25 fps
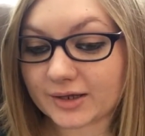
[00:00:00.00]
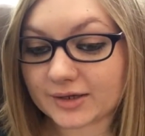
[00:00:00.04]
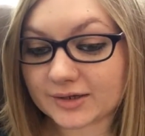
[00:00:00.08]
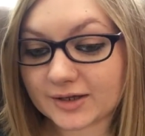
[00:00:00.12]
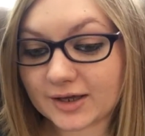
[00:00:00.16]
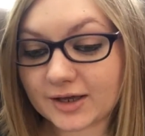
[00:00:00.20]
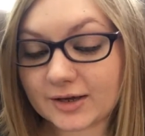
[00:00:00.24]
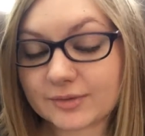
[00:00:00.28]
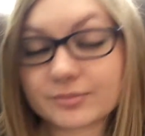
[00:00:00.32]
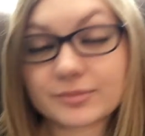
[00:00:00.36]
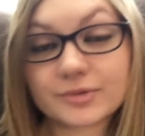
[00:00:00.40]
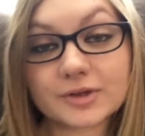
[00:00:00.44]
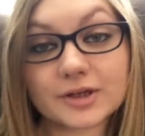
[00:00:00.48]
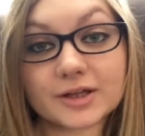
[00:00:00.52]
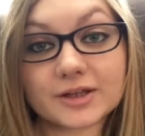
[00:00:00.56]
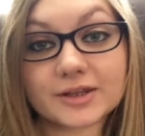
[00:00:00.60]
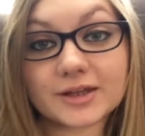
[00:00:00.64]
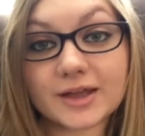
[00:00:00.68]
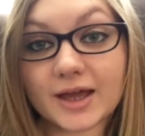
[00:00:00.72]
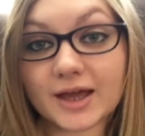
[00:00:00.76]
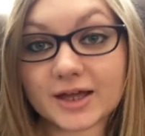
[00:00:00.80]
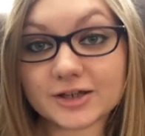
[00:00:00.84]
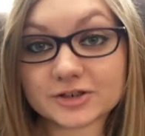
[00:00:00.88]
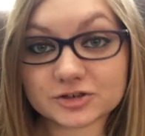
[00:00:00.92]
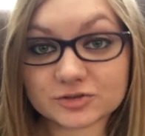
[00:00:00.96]
It kept me on
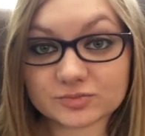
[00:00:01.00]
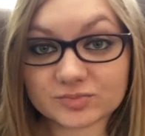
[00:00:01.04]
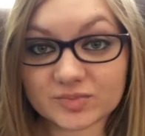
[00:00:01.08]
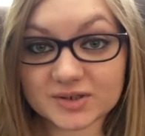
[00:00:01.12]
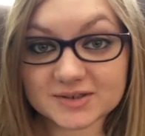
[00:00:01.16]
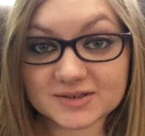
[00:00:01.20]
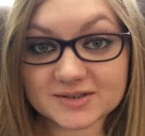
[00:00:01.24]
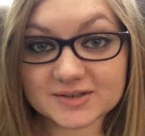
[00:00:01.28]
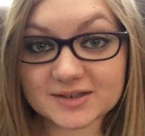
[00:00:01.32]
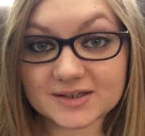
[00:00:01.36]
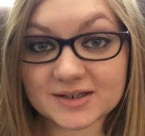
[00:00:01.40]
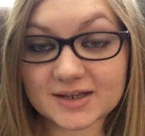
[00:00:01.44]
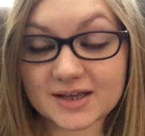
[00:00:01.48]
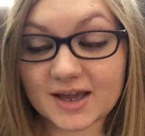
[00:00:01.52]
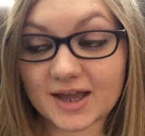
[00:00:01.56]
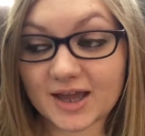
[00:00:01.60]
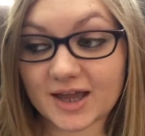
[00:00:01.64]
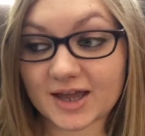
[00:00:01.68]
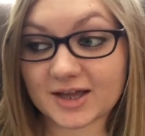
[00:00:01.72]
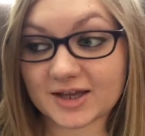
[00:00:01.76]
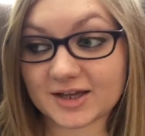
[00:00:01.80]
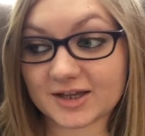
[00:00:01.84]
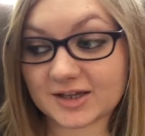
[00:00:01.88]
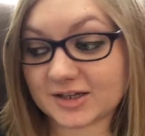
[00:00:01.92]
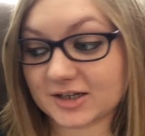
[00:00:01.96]
the edge of my seat
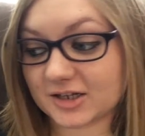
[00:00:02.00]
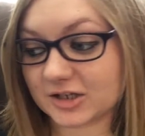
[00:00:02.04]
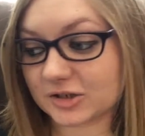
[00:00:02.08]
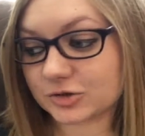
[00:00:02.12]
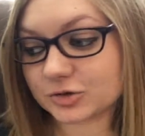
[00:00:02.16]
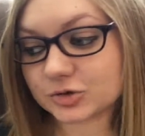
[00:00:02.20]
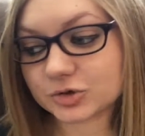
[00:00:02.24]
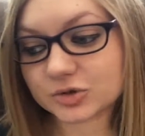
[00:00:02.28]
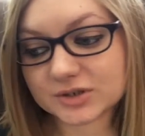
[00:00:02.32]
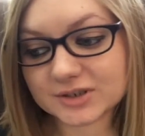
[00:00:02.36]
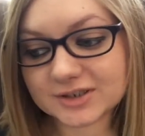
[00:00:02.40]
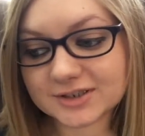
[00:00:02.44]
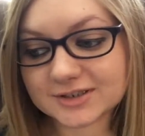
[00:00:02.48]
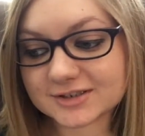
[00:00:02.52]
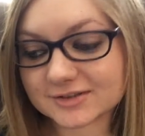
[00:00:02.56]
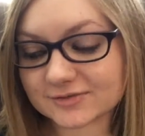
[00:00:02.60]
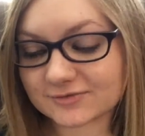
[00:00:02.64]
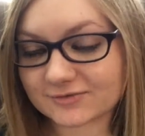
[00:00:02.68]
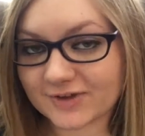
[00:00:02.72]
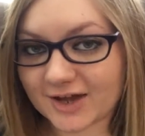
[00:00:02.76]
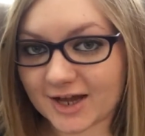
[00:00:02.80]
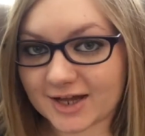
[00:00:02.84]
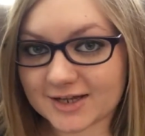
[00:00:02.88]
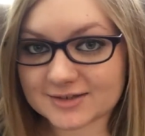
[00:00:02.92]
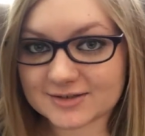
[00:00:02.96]
and intrigued
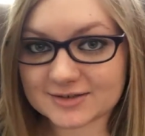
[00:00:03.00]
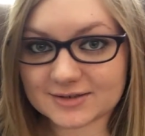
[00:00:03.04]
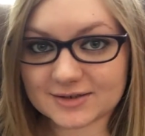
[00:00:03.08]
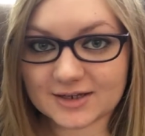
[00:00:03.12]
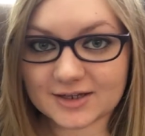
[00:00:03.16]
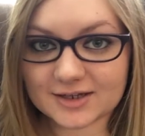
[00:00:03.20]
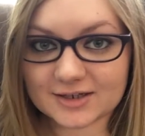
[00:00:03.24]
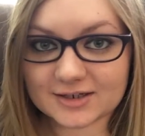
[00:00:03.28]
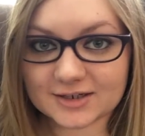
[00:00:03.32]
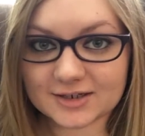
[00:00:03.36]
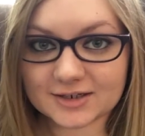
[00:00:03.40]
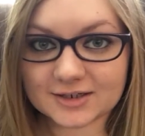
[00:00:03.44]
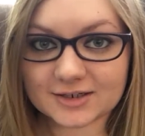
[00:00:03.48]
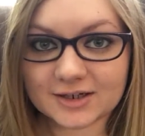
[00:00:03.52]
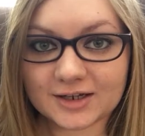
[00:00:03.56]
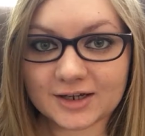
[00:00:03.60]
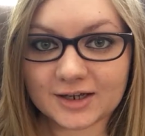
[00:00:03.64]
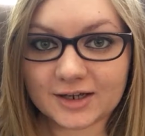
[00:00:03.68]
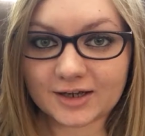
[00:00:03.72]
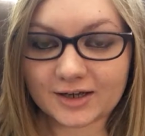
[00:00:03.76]
and fascinated